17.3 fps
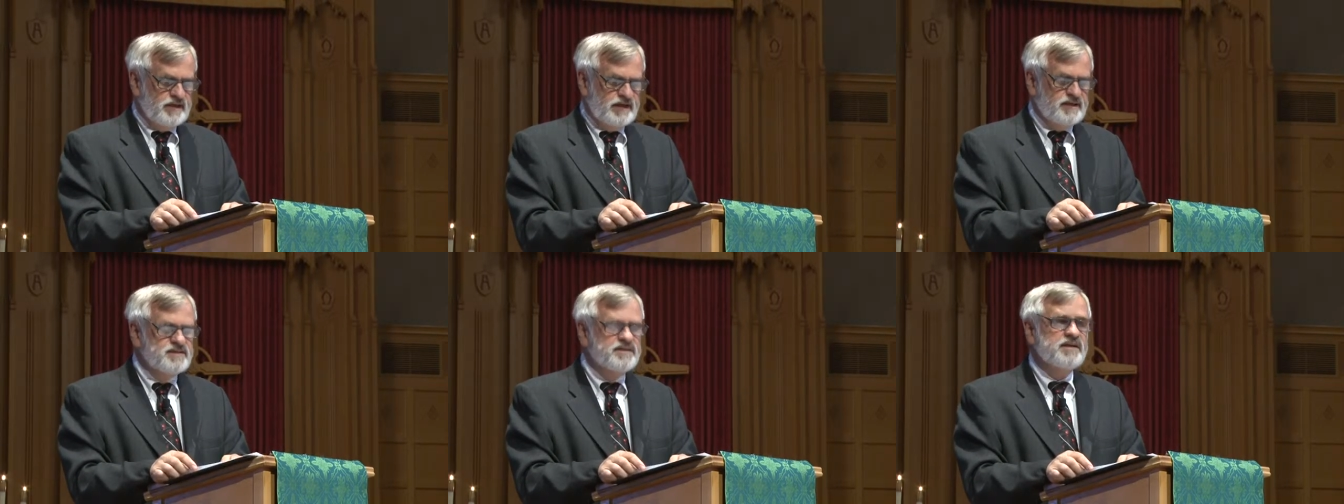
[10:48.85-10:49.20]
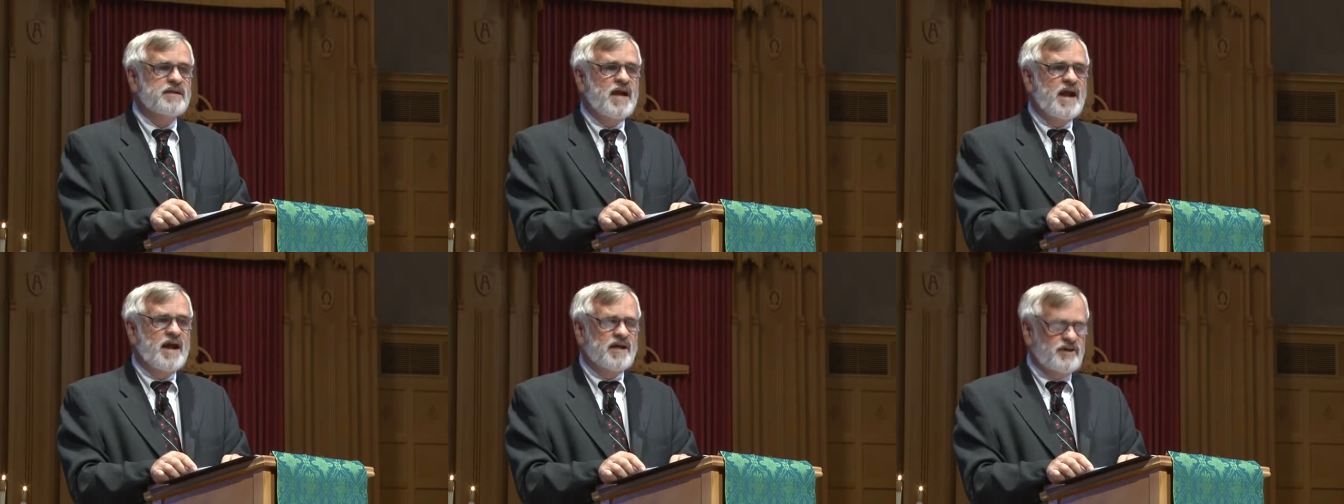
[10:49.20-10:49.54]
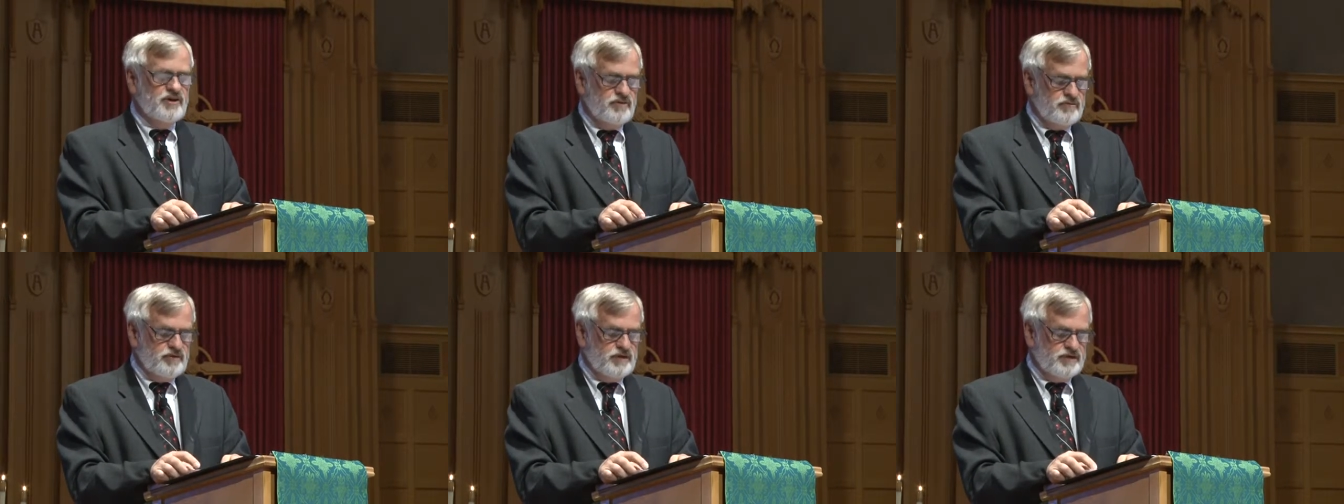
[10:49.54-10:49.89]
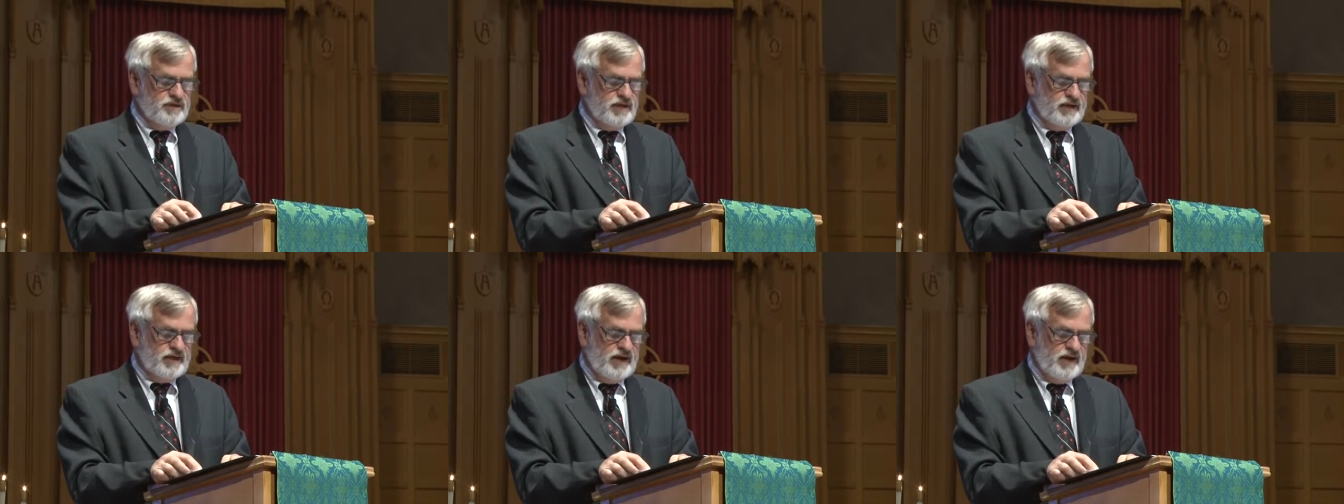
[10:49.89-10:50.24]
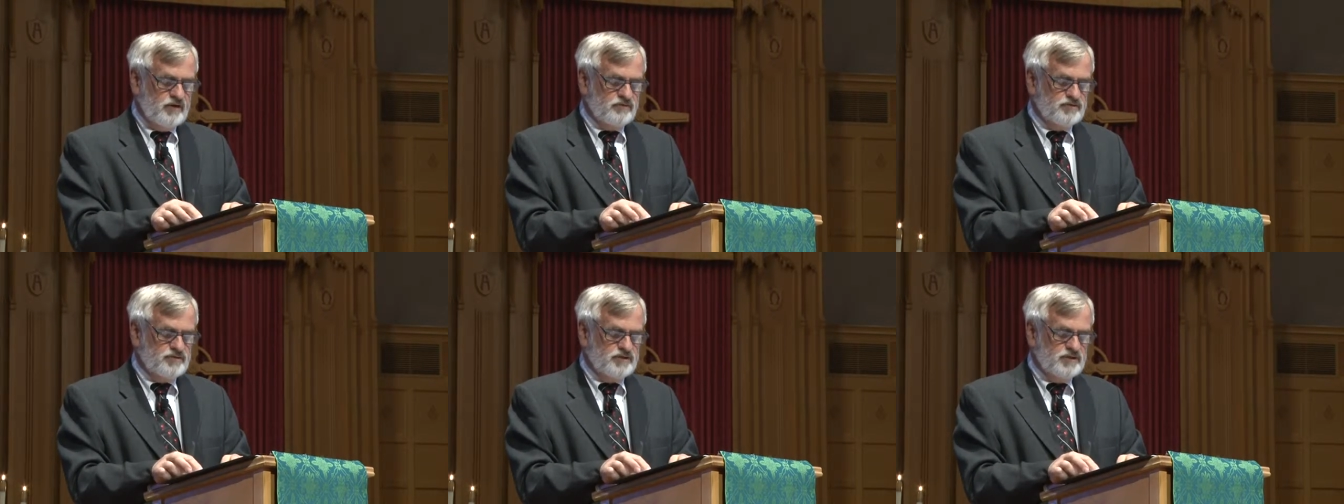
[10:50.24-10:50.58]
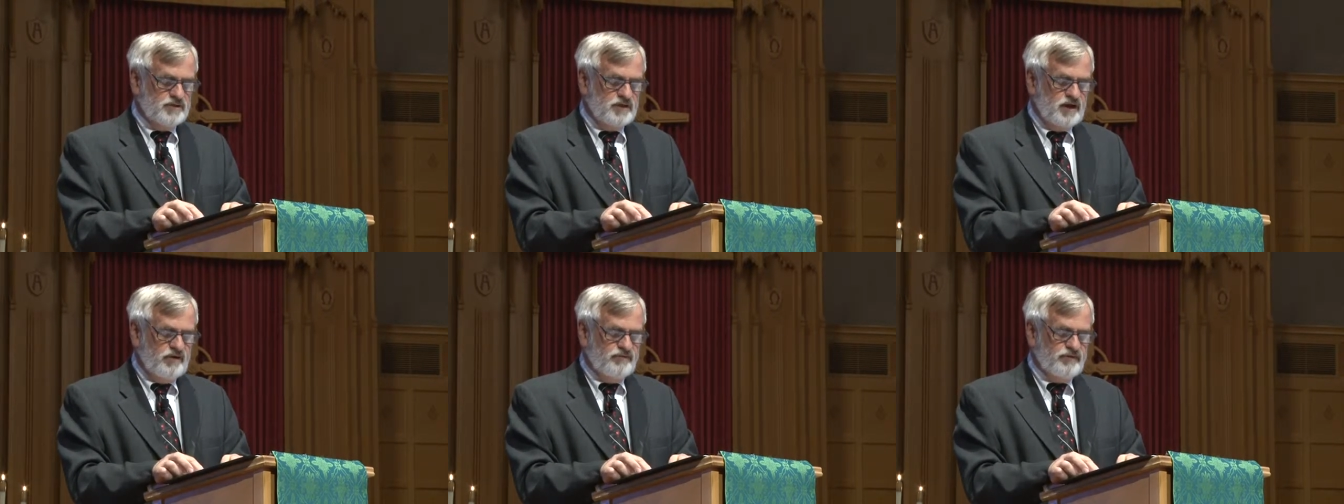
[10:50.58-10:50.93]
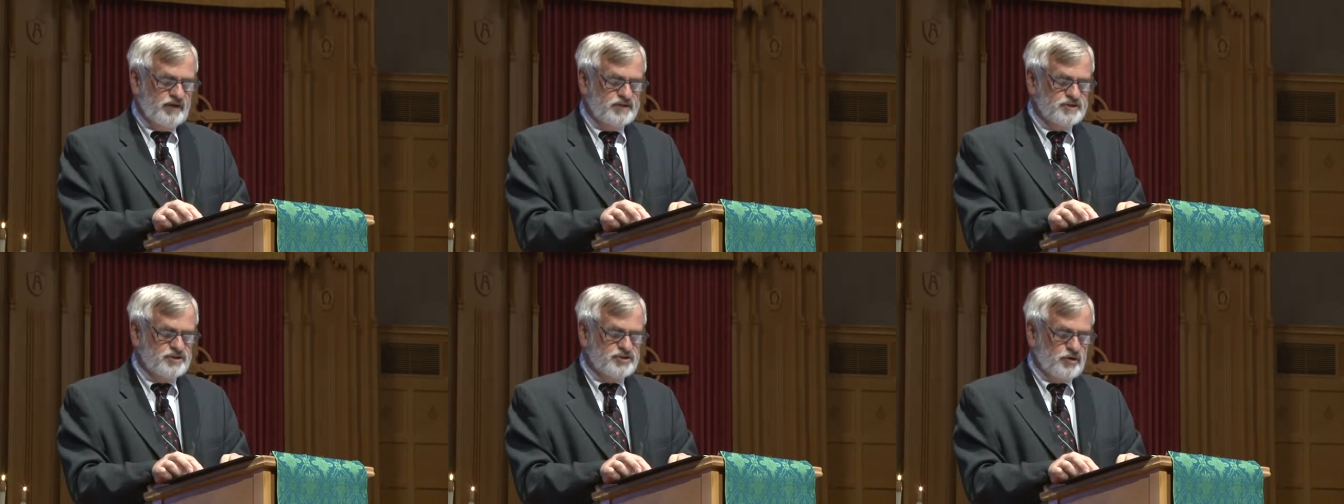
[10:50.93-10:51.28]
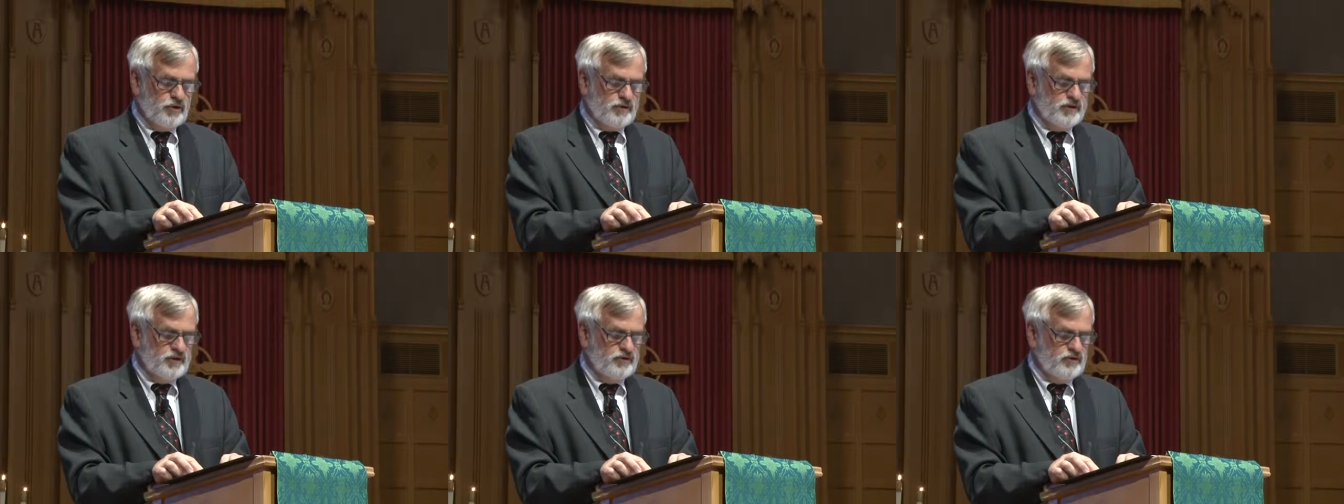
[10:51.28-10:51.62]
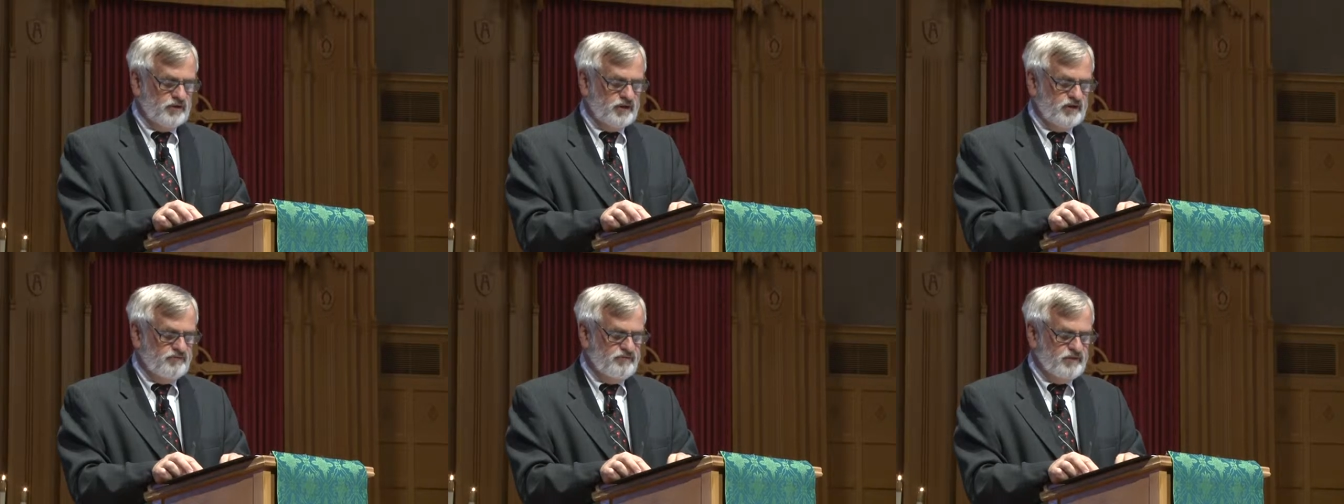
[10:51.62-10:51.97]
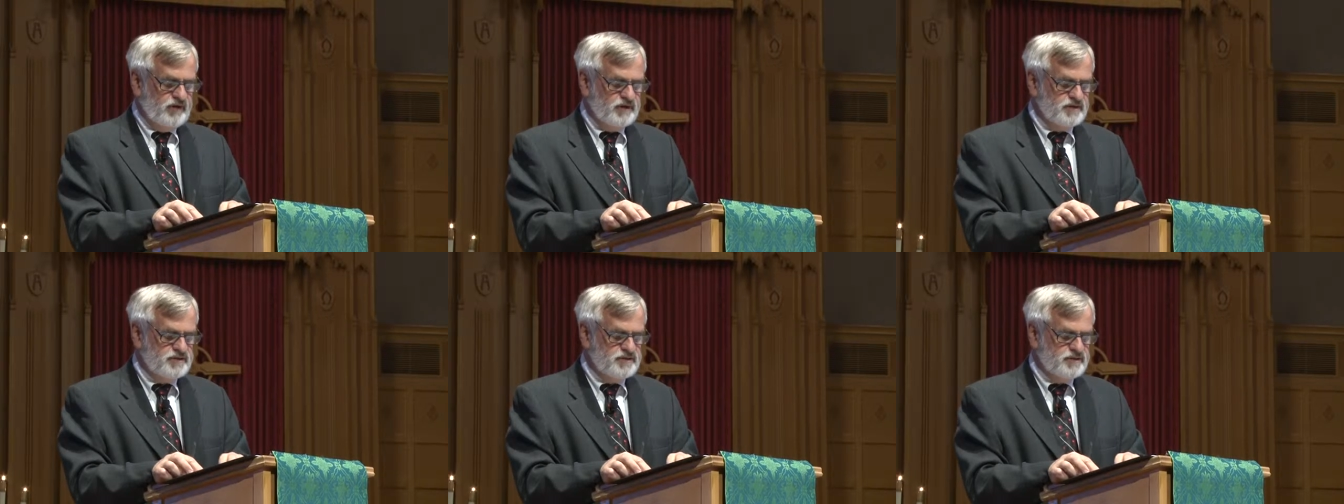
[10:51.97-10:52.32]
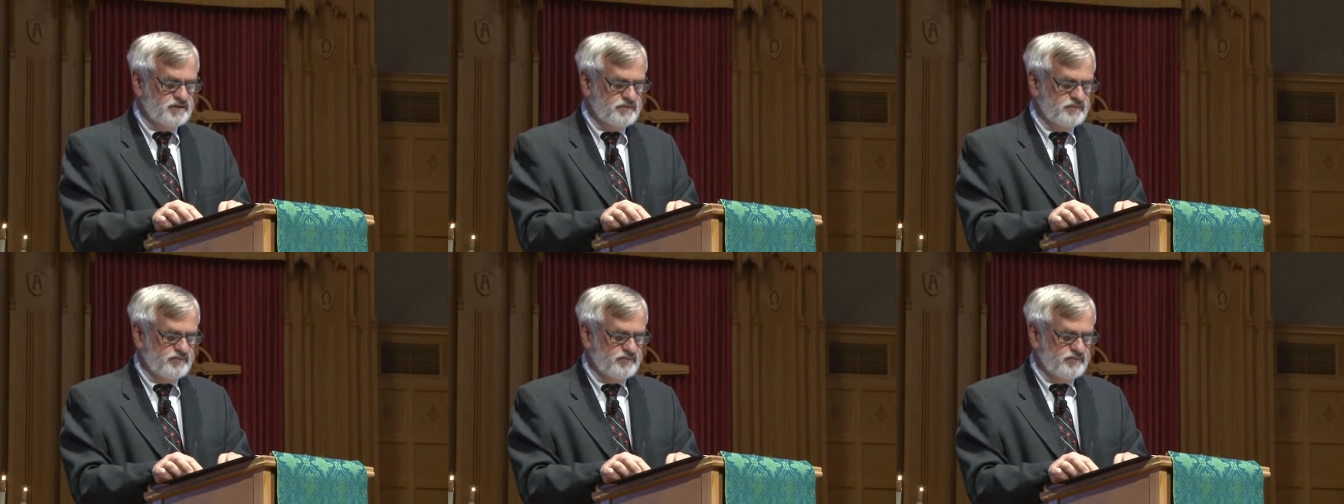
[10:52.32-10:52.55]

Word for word: as an accurate account of a historical event.